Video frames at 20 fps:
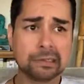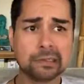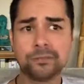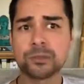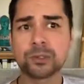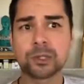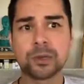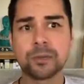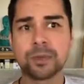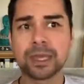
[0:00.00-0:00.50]
I
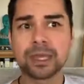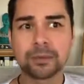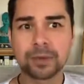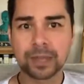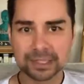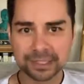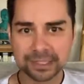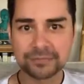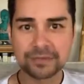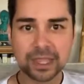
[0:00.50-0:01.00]
didn't even try to
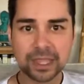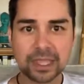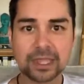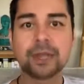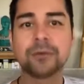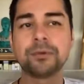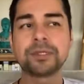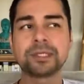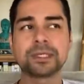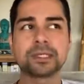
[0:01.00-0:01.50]
make it a positive
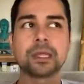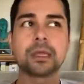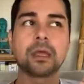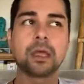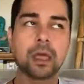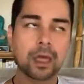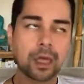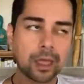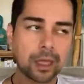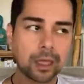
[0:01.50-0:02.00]
thing. I was
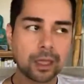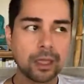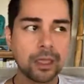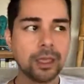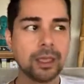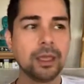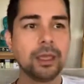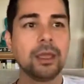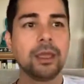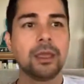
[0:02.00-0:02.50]
just like,
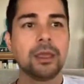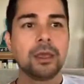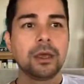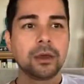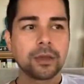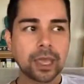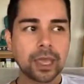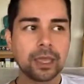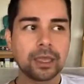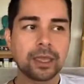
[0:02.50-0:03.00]

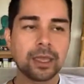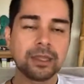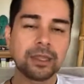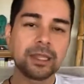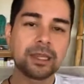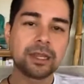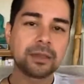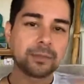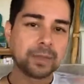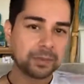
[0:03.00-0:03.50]

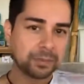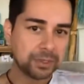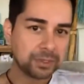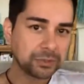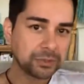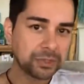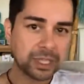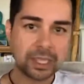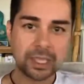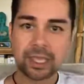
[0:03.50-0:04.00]
okay. And then I
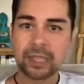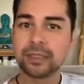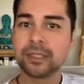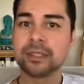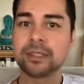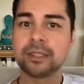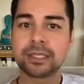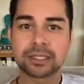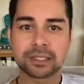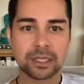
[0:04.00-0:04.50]
made peace with
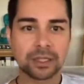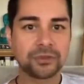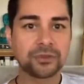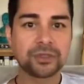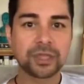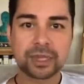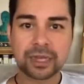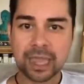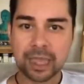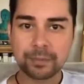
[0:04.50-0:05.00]
it, and then
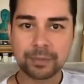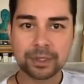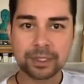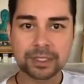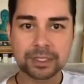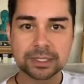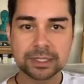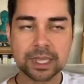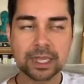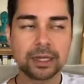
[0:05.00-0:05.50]
this other thing
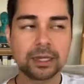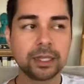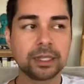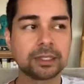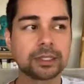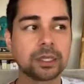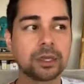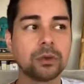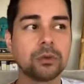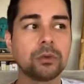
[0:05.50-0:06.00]
happened
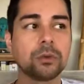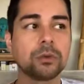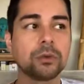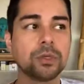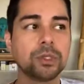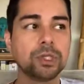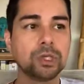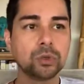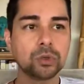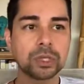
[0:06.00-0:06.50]
instead. And
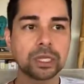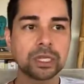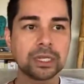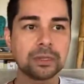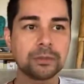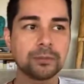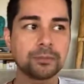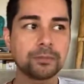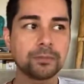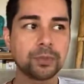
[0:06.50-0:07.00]
so you
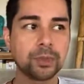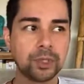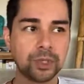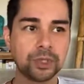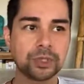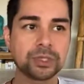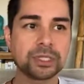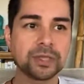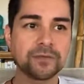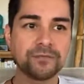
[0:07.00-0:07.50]
can
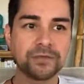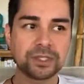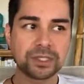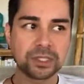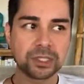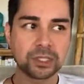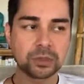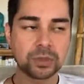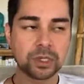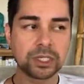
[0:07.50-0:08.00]
put
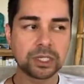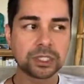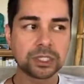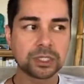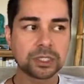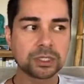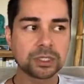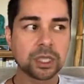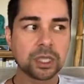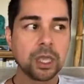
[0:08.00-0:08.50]
yourself in
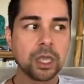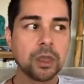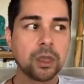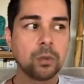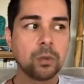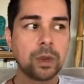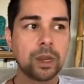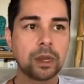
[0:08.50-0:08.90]
situations